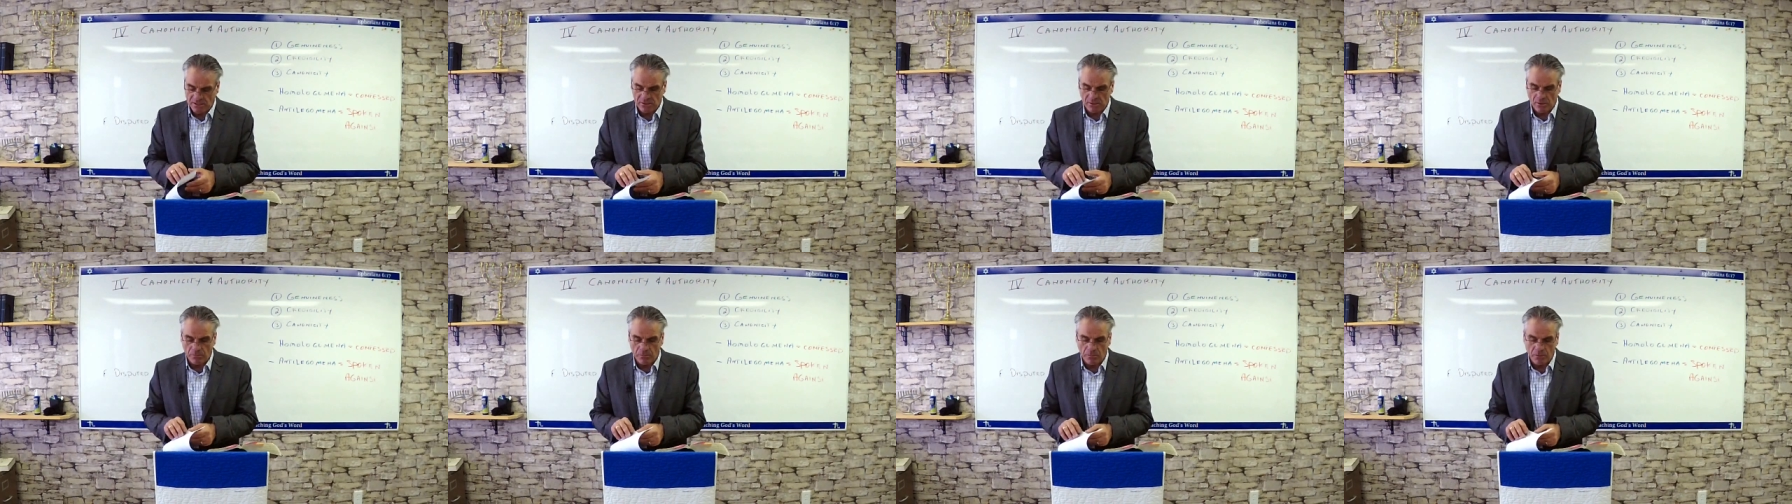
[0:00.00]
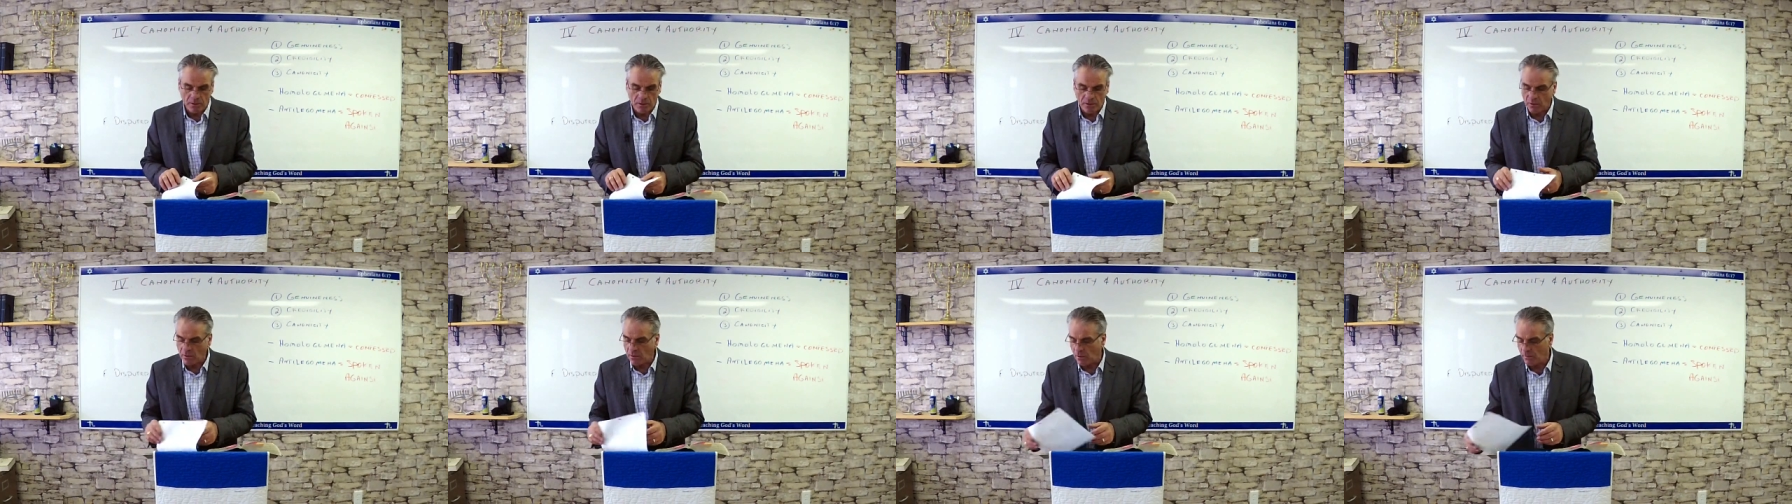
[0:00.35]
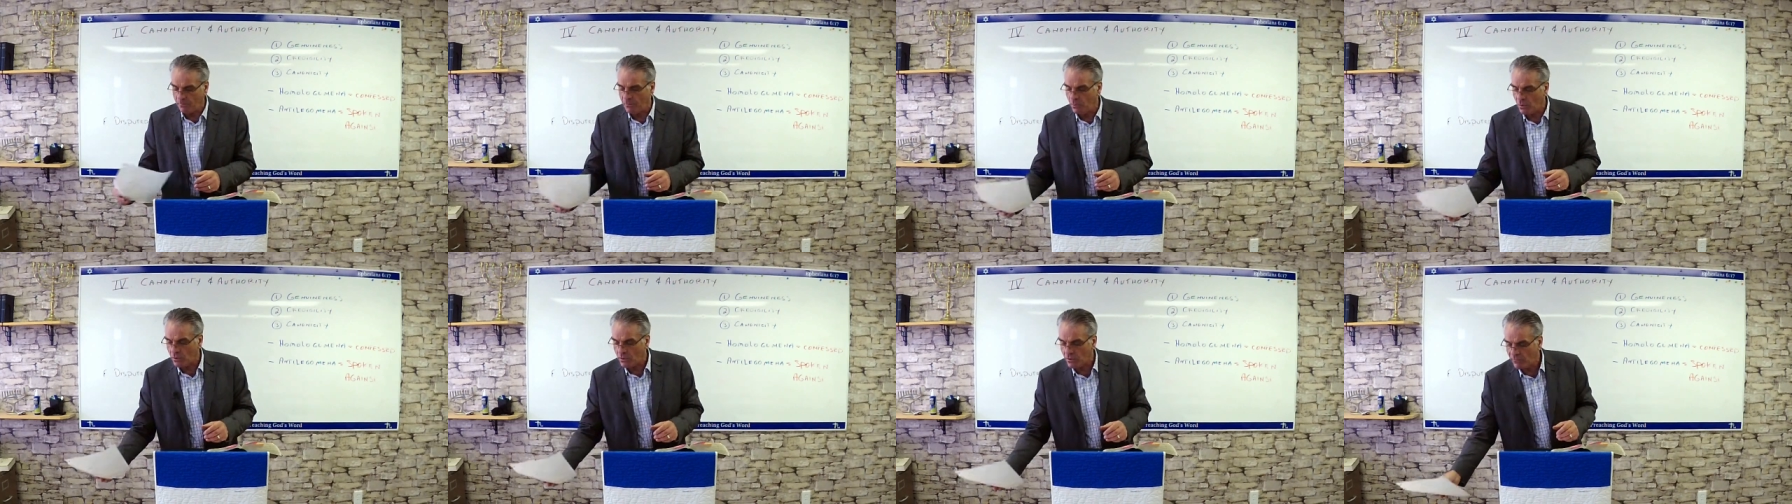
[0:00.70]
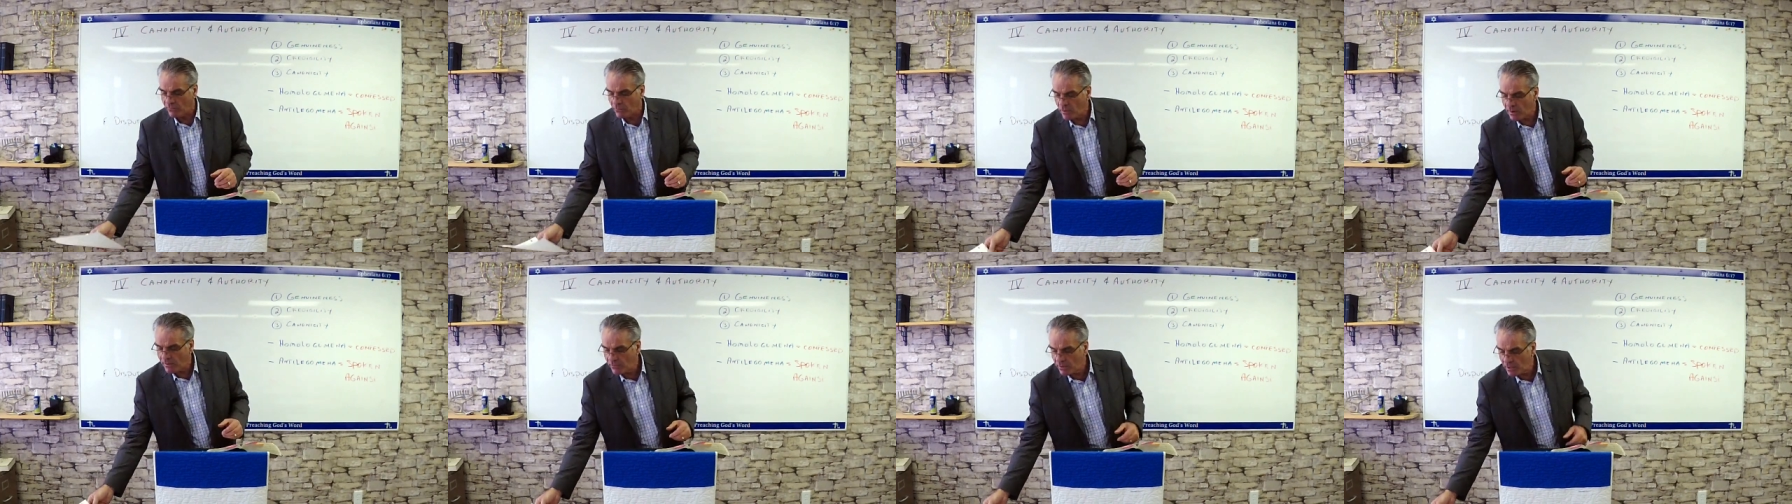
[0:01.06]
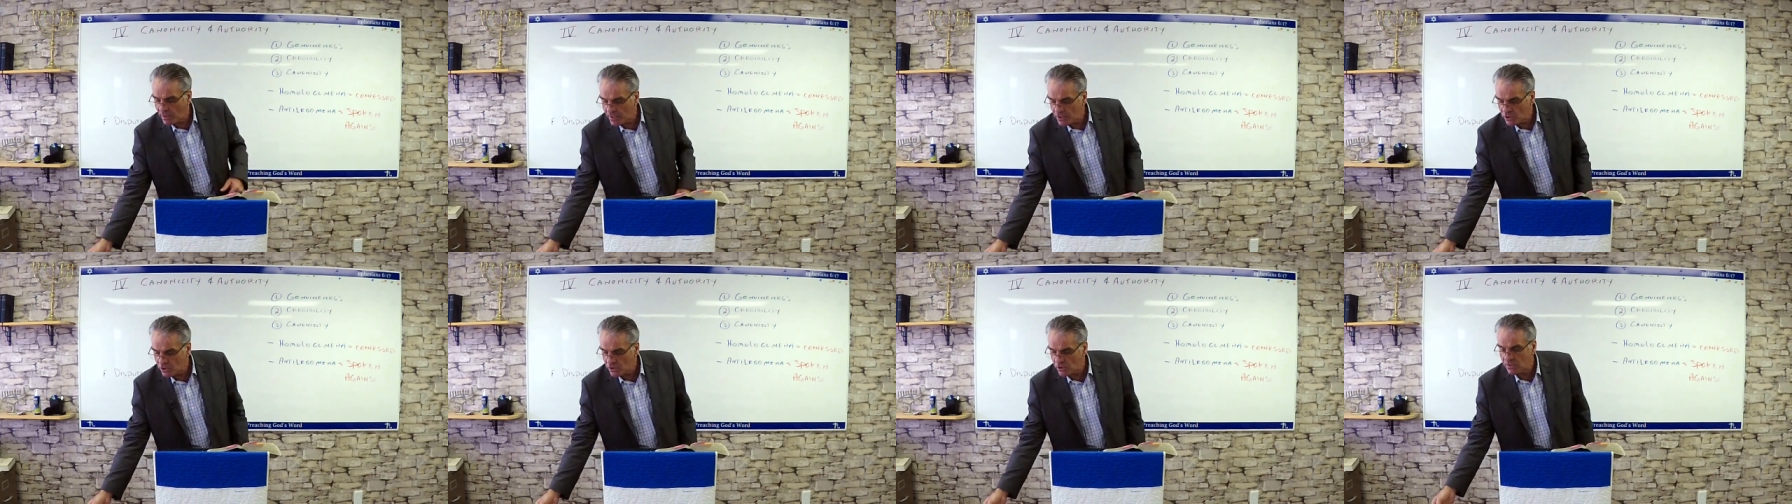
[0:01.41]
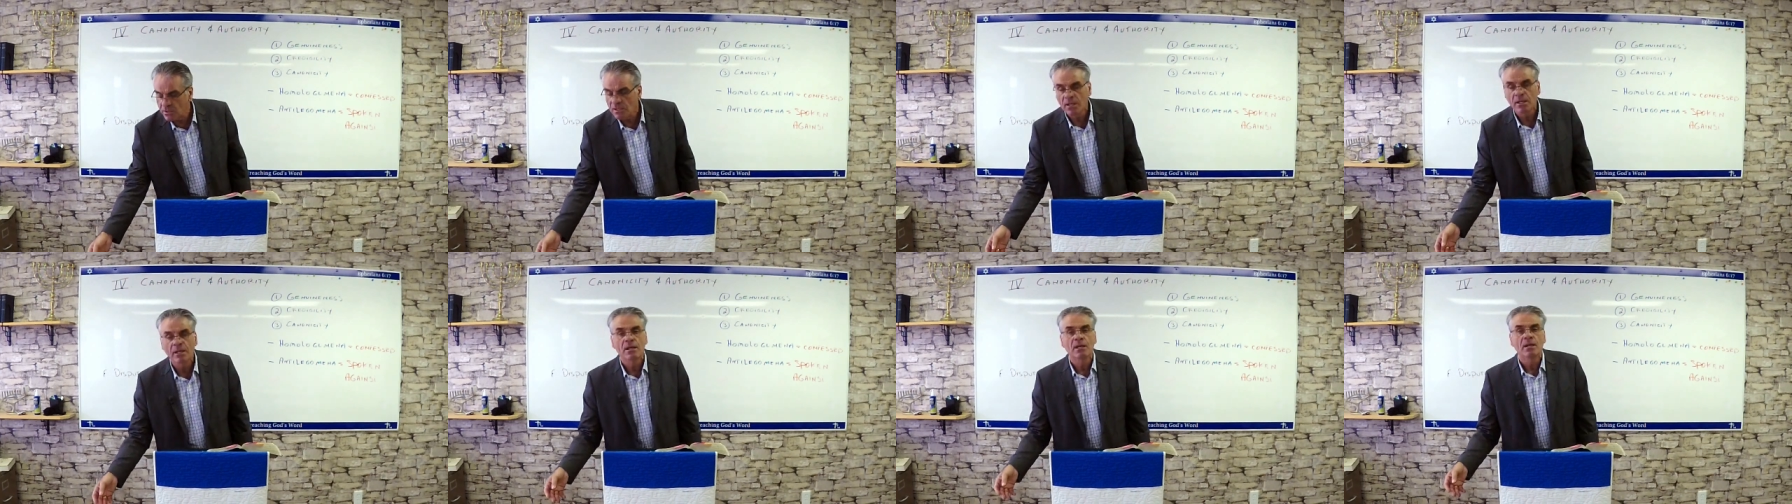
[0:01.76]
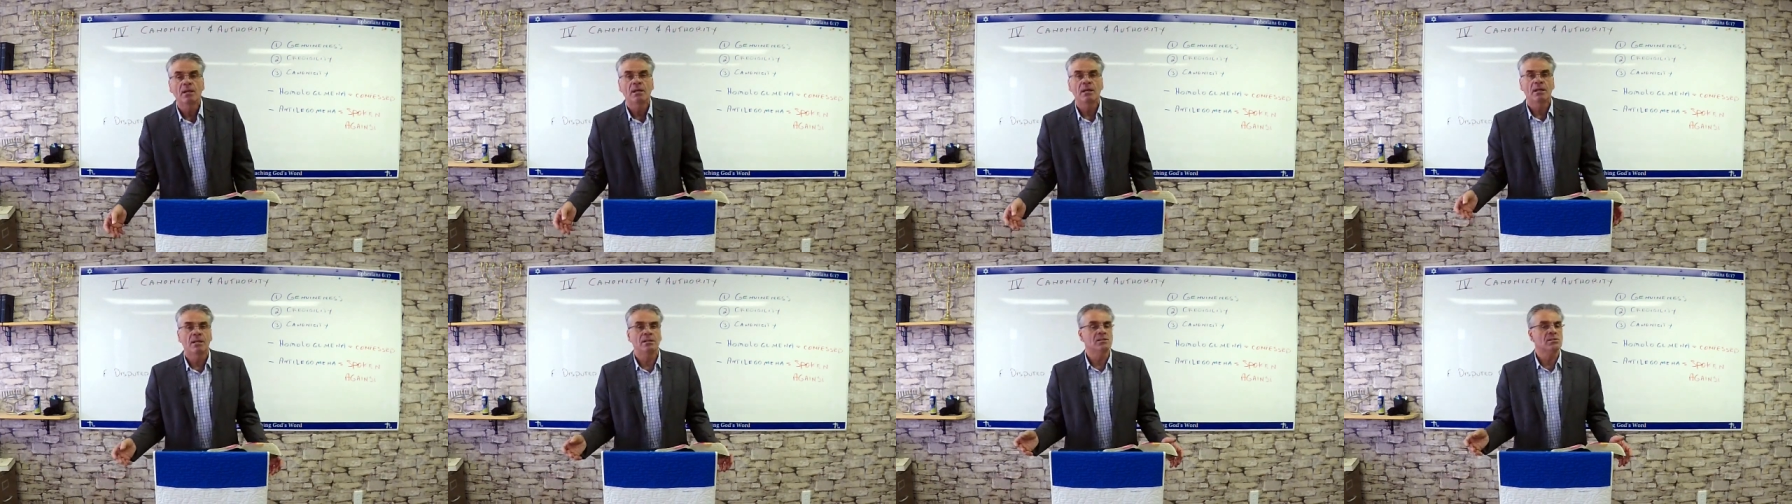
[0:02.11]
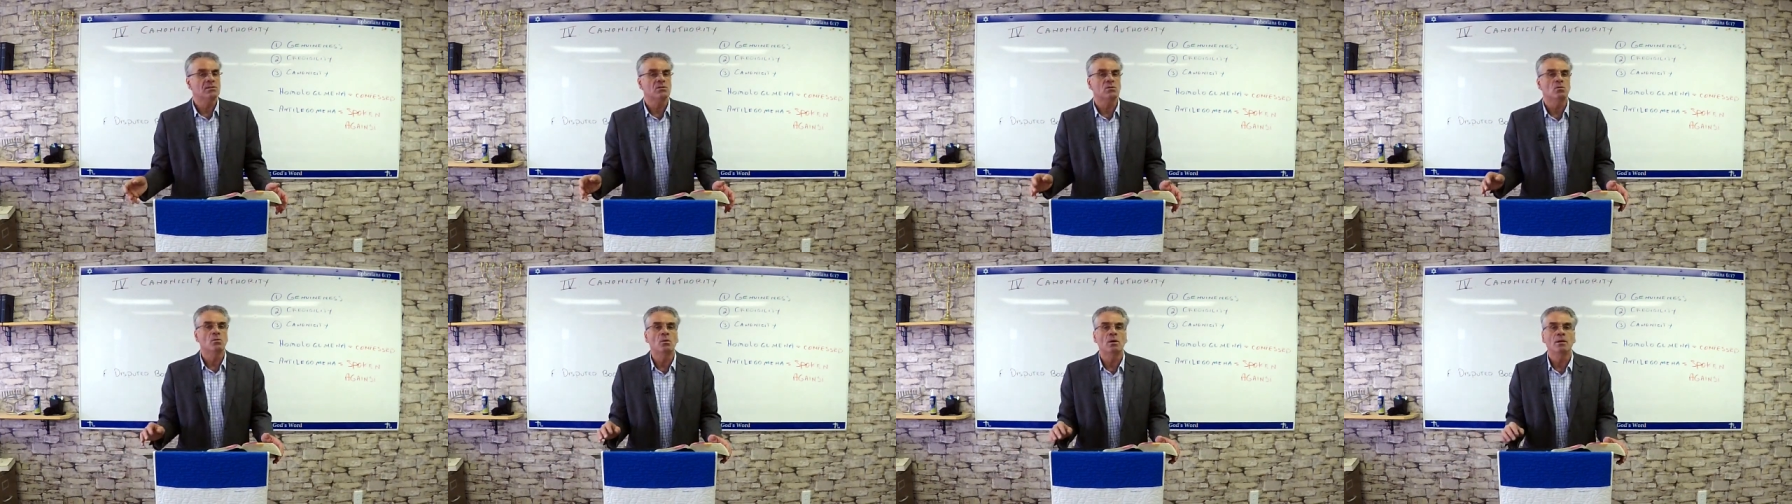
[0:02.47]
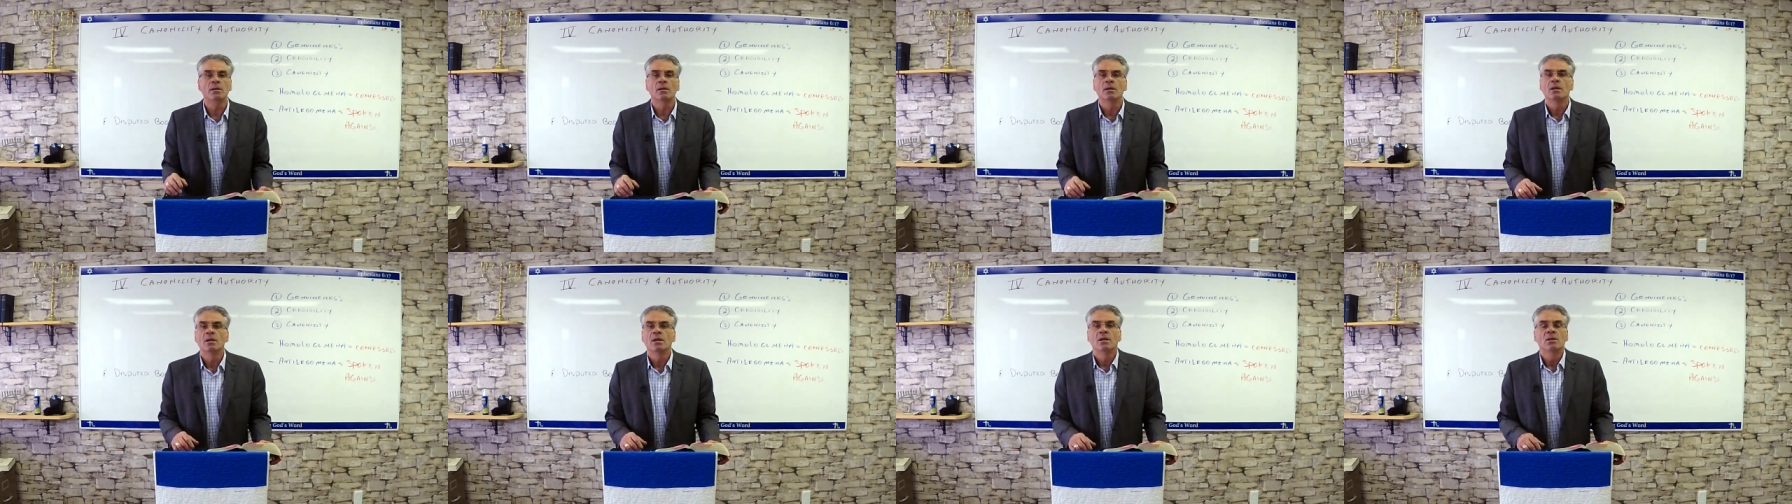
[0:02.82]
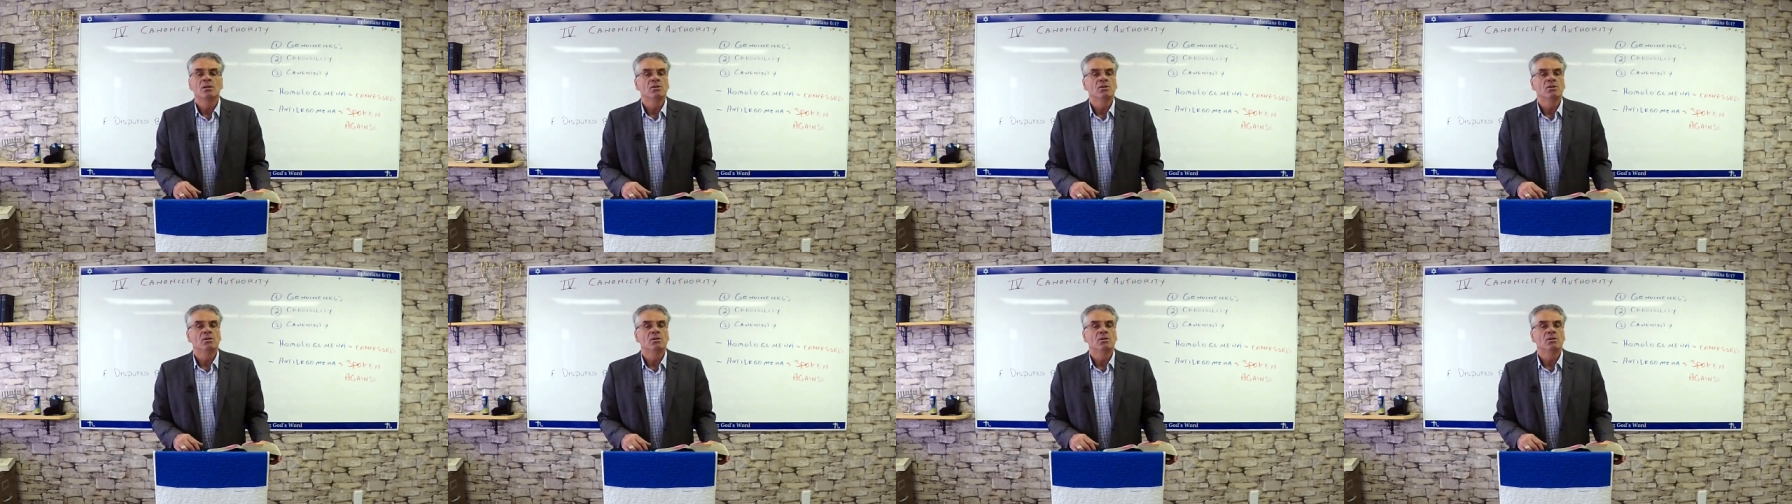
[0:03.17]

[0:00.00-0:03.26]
as the book, book of Revelation, and so on.